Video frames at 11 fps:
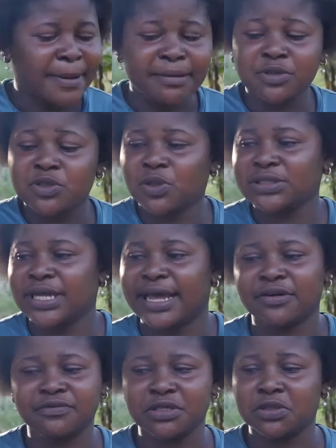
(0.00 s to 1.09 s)
But I'm so
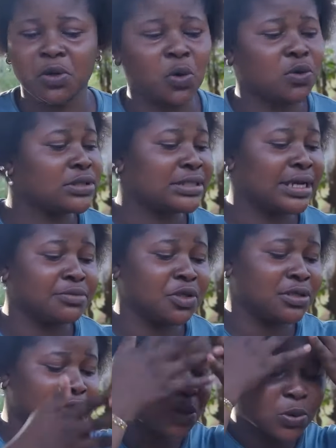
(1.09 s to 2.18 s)
tired of this quote and I'm
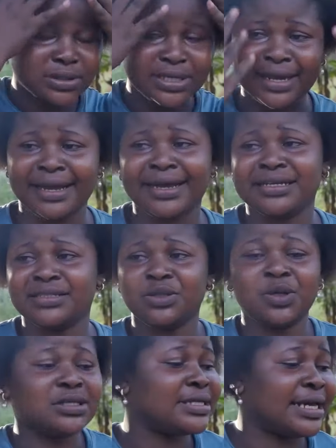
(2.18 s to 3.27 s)
just so tired.
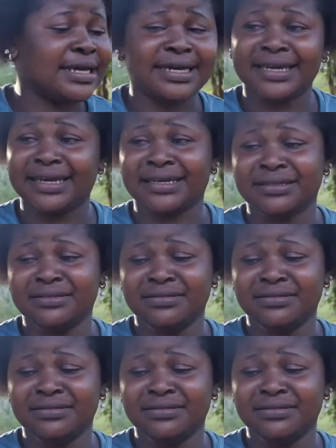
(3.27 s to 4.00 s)
Not again.